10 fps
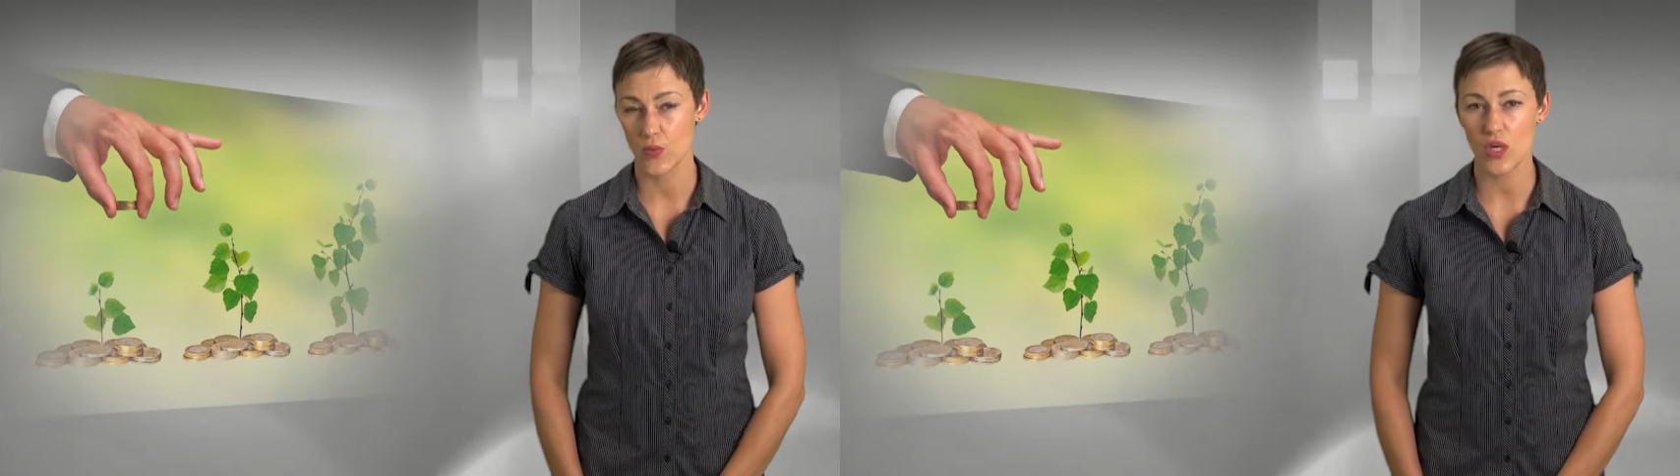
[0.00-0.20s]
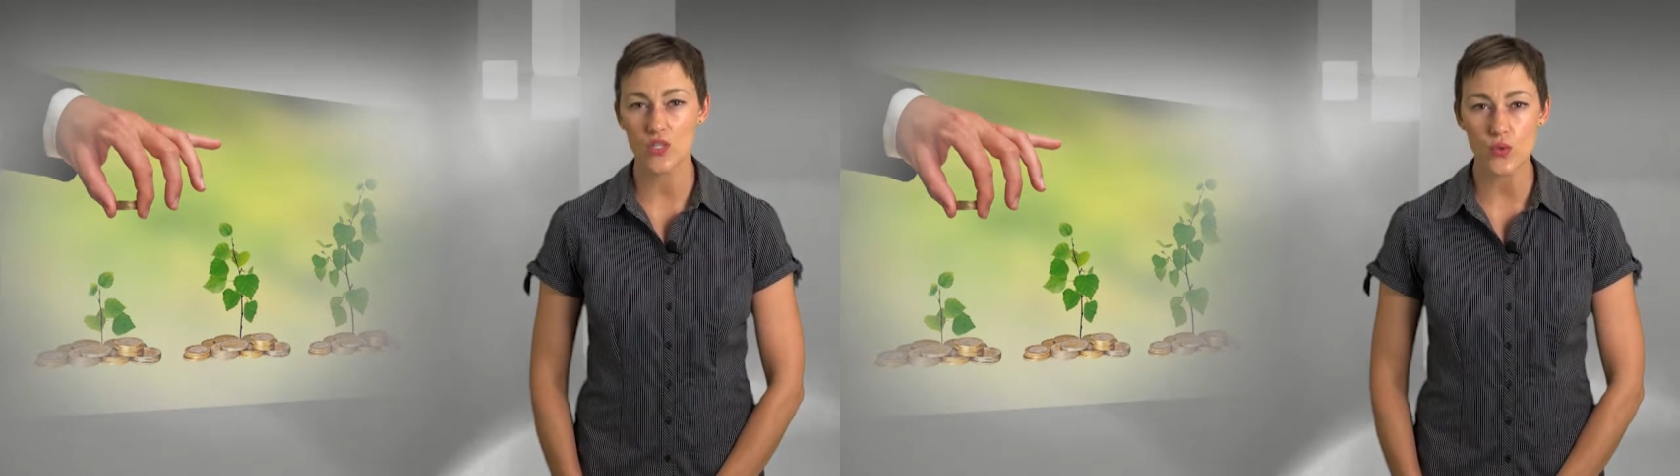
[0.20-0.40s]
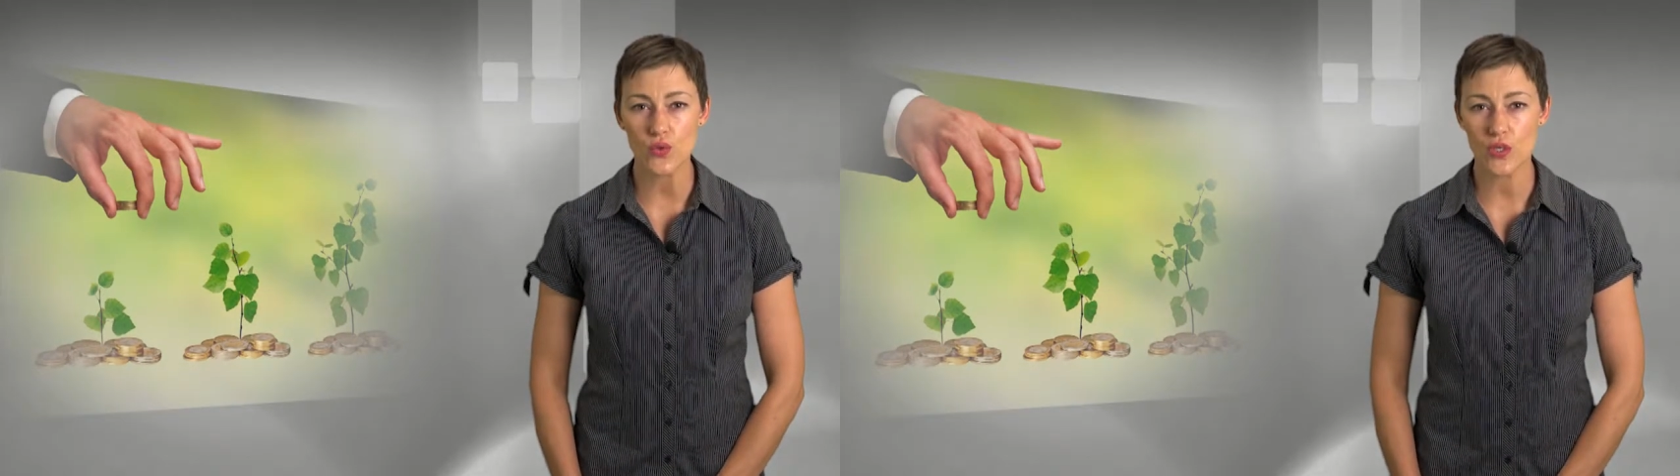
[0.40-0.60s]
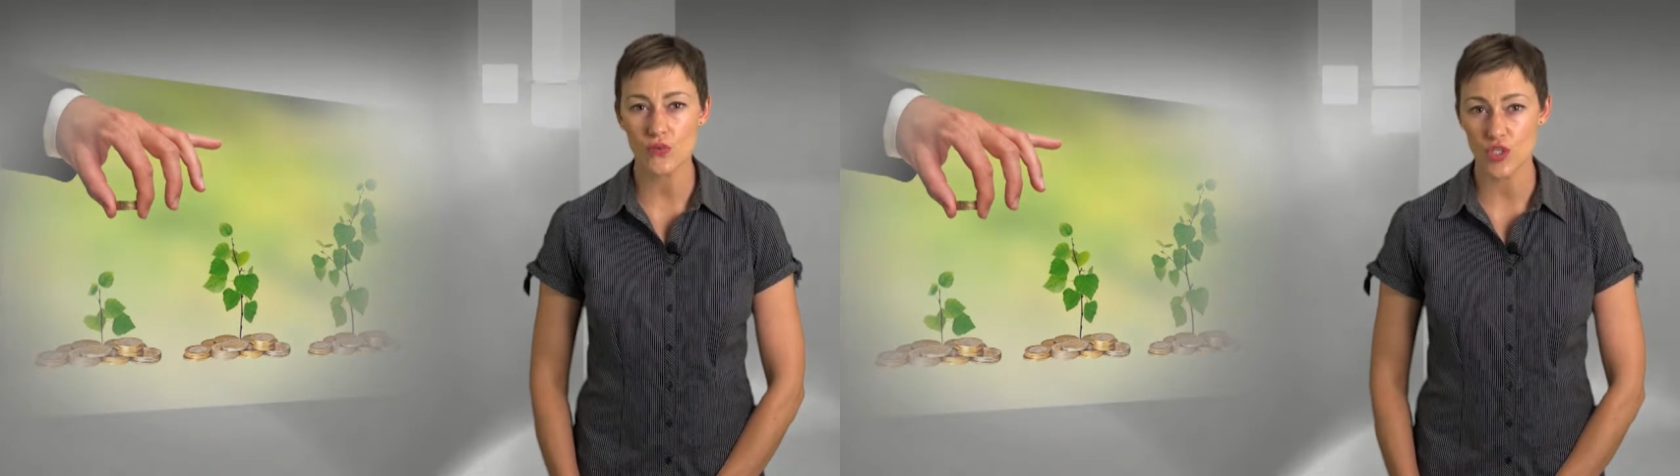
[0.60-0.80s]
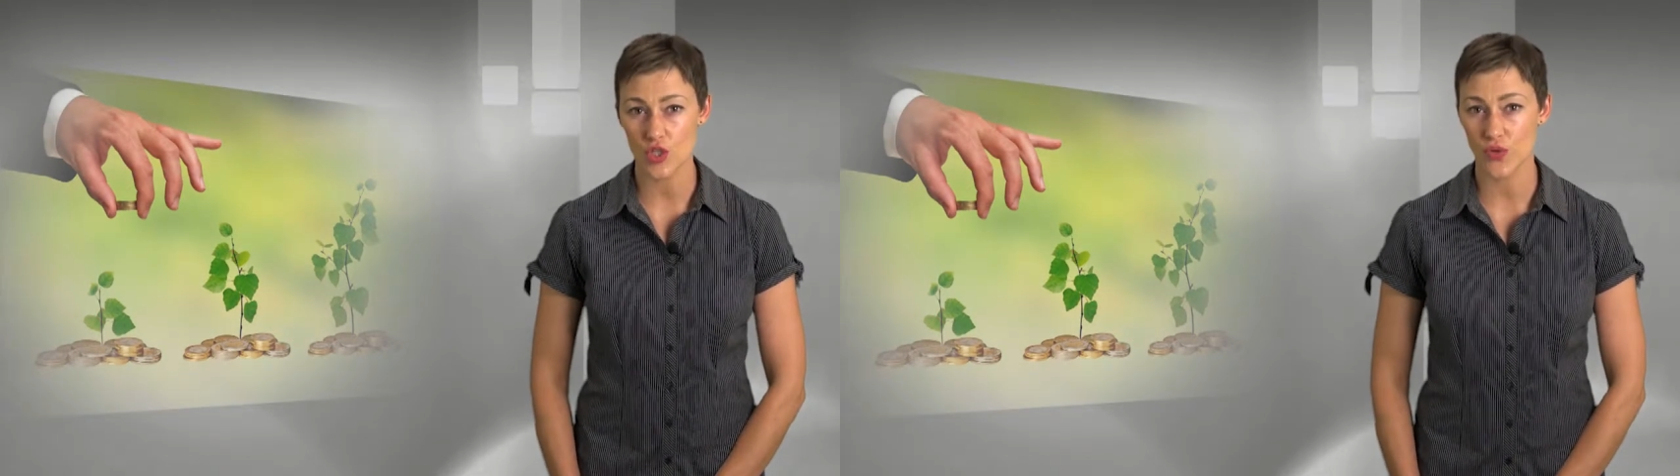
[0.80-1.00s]
whilst also
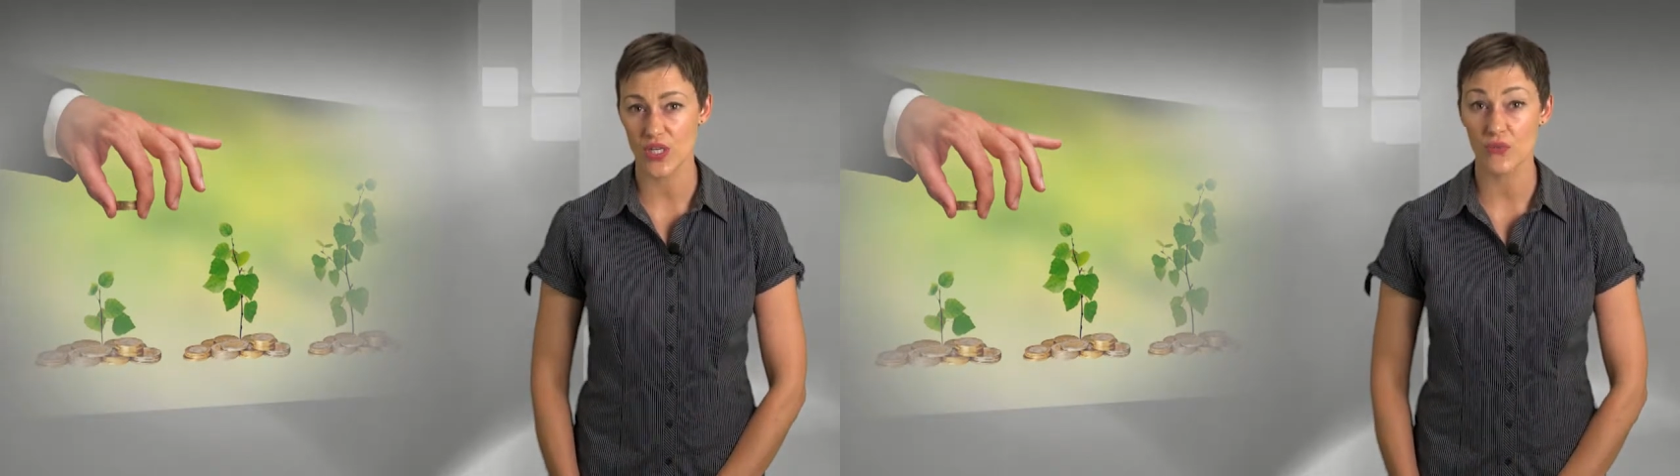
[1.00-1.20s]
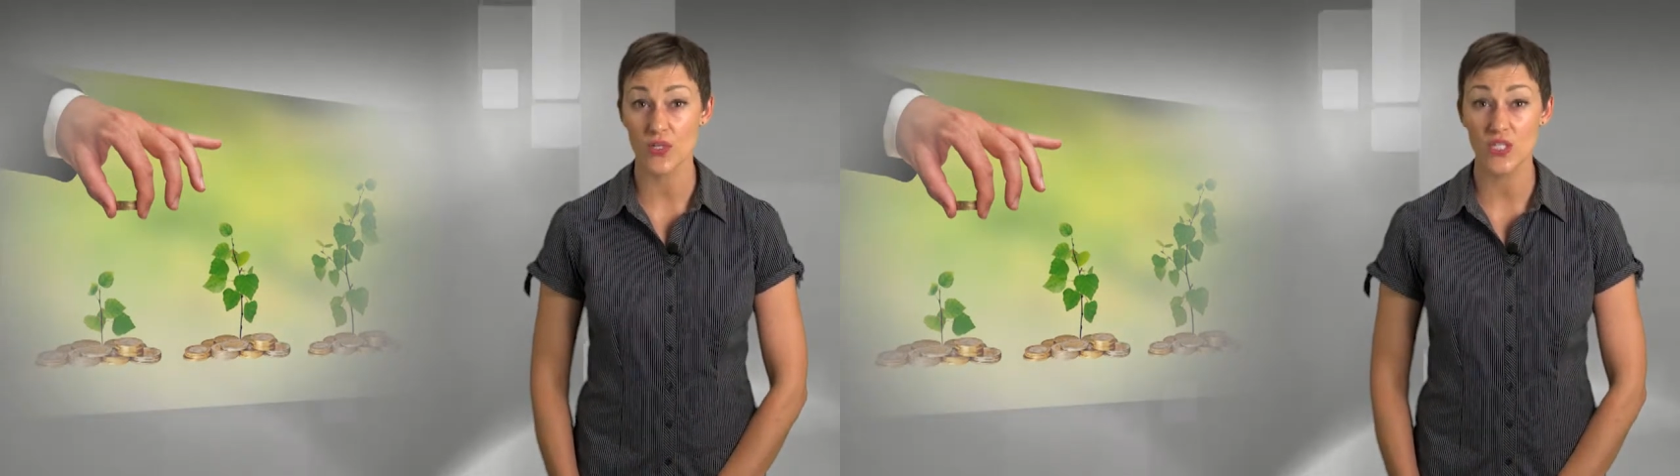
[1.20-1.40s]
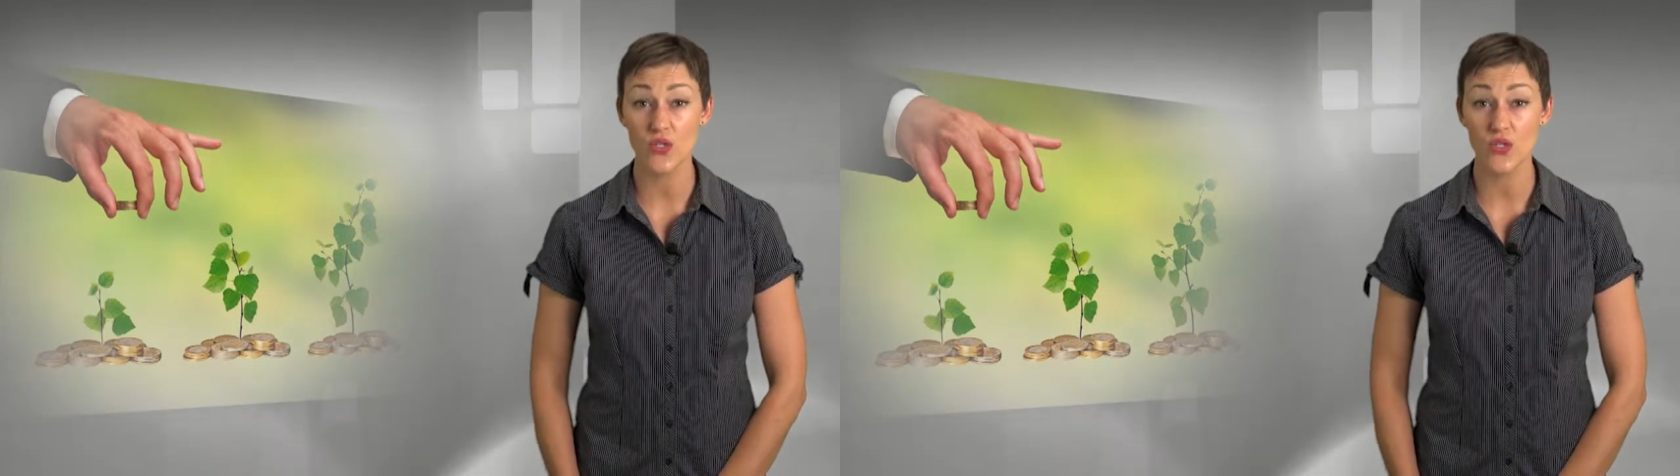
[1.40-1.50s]
ensuring there is